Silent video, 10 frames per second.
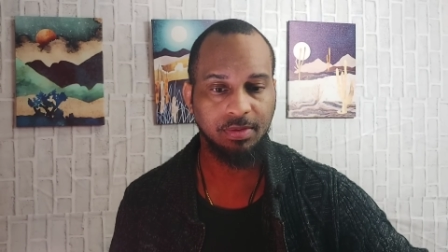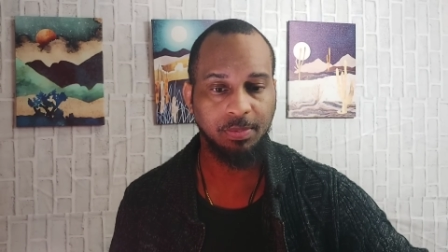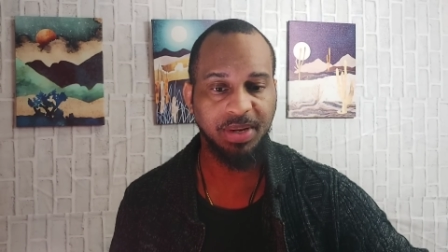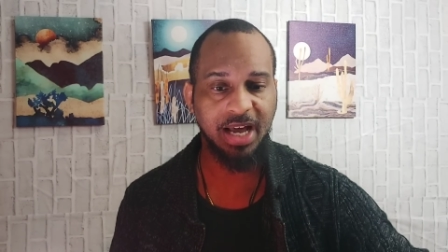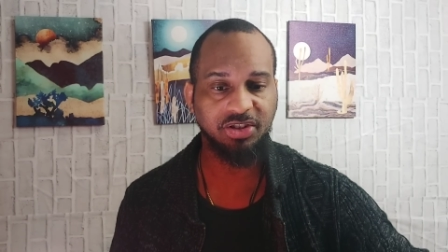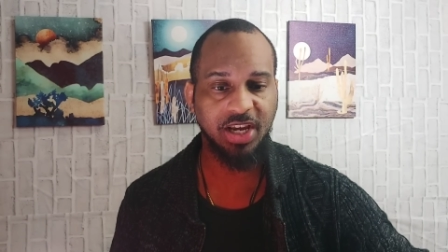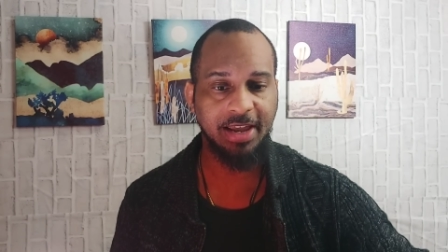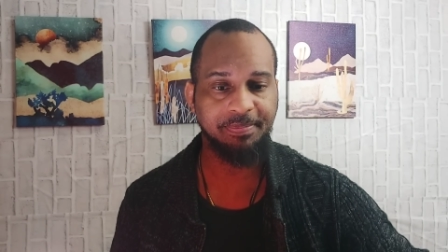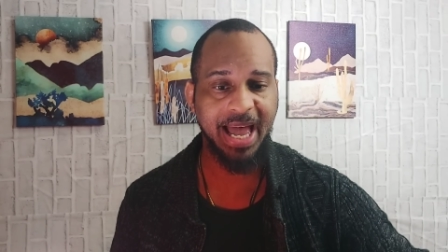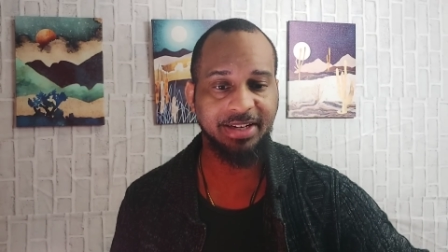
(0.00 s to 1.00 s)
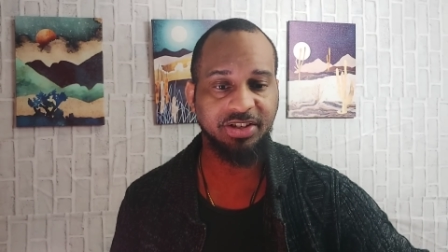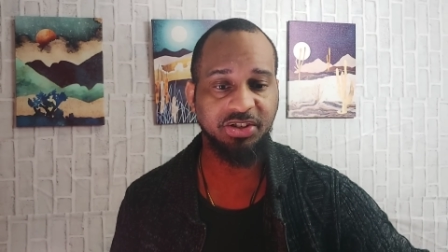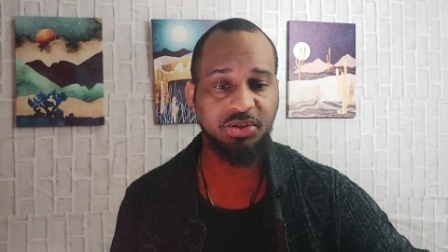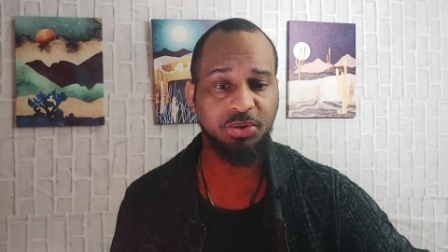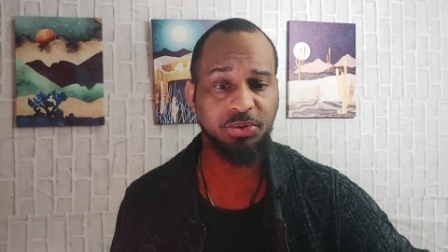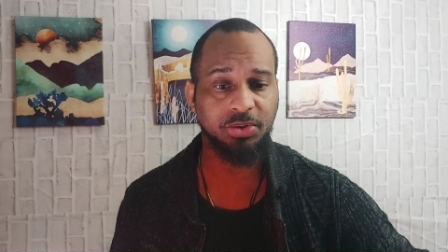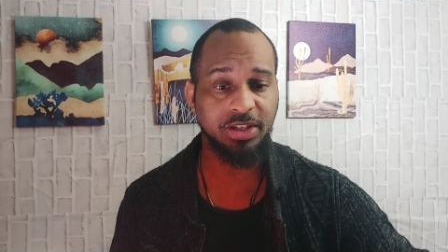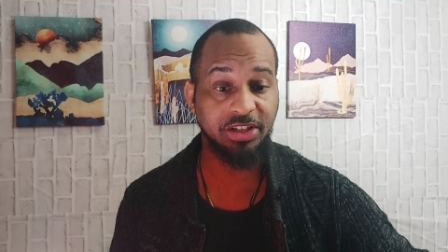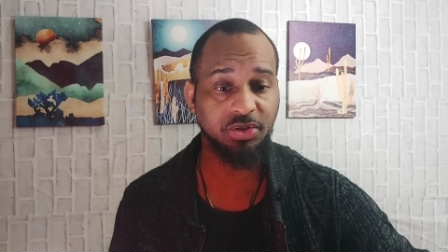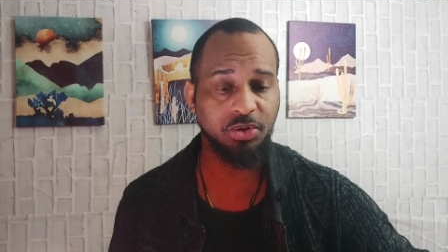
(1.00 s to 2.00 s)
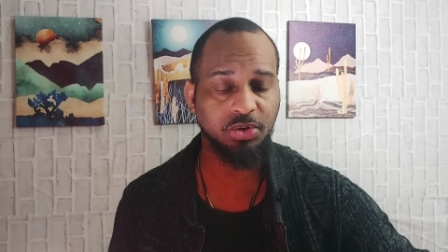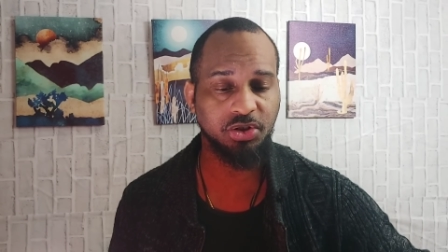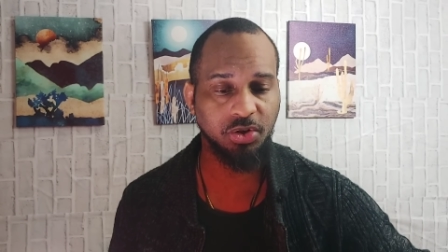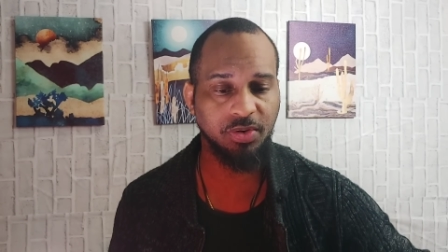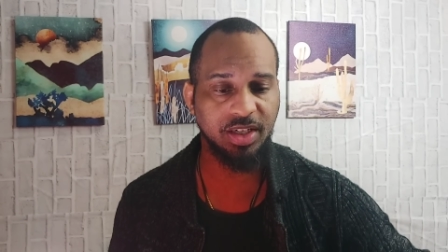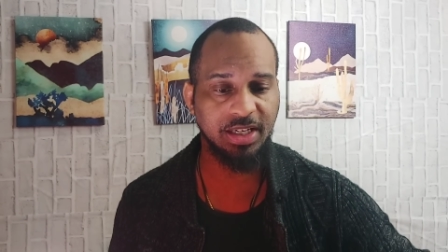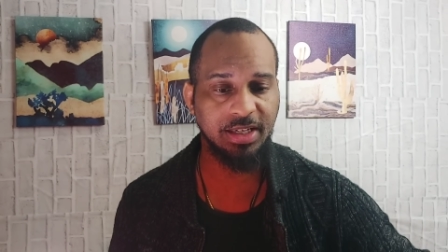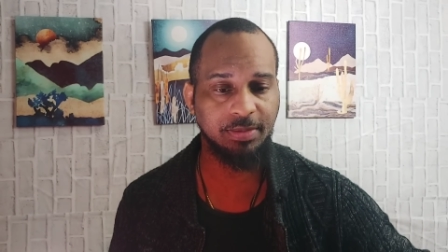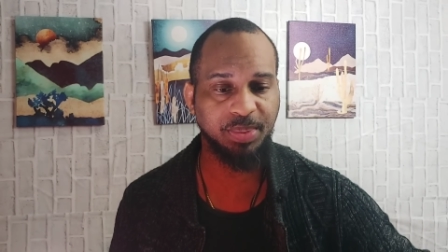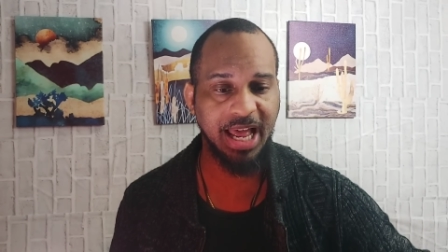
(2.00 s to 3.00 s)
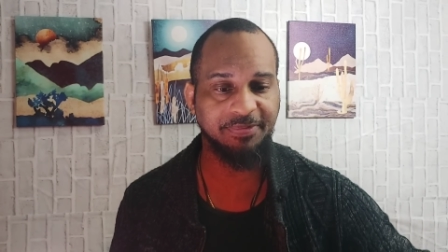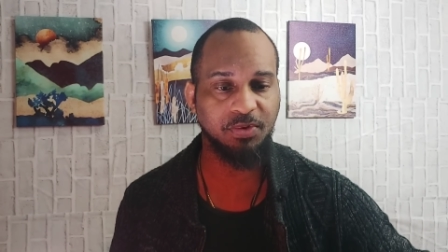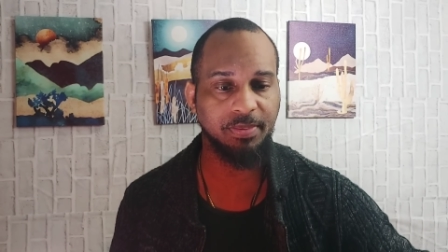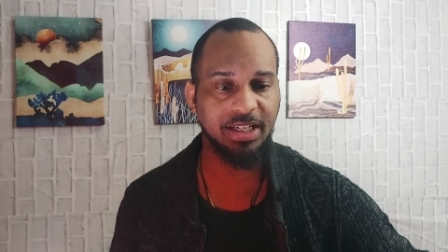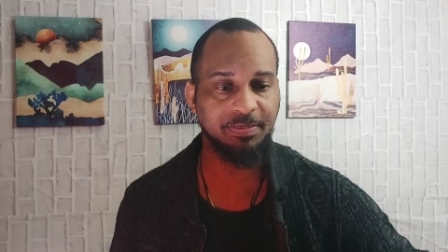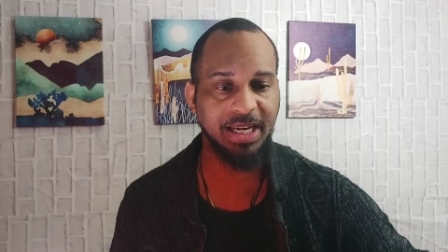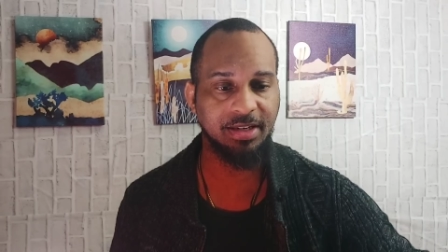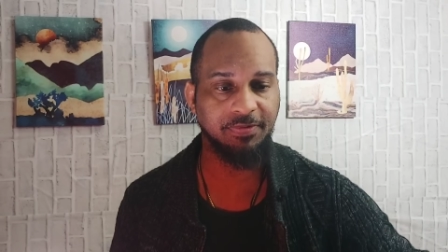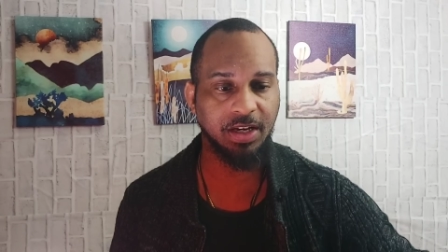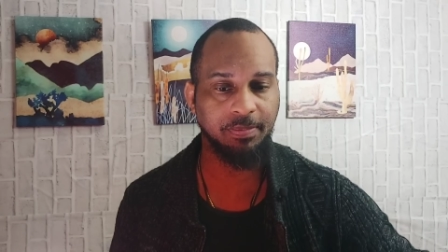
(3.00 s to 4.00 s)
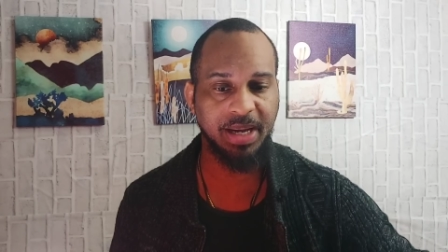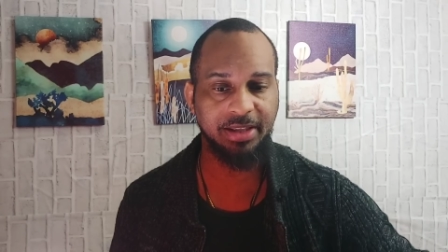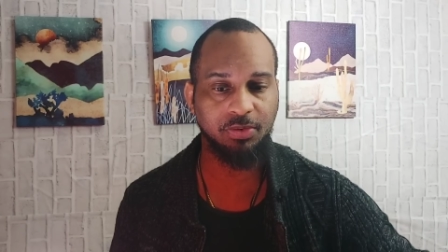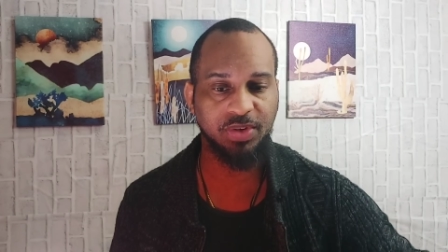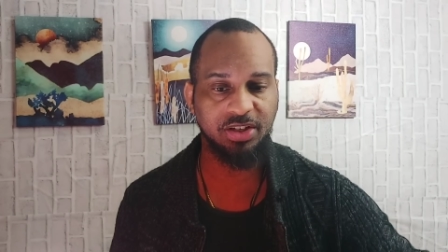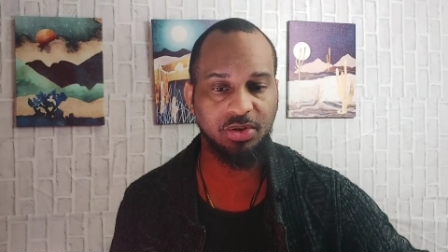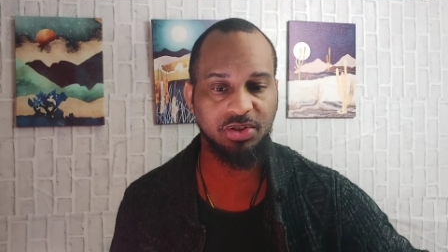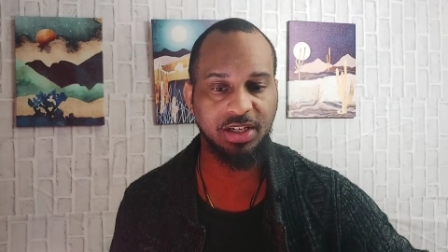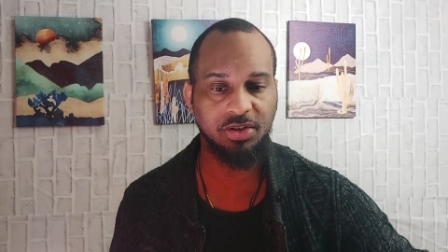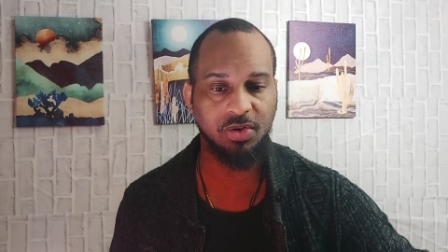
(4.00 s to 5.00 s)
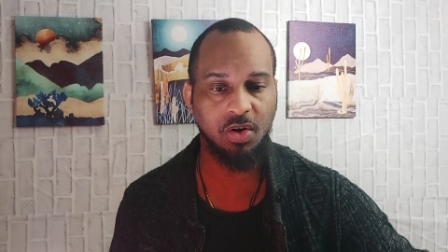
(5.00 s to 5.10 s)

The blockchain-backed digital digital sureties platform is being developed by the Research Center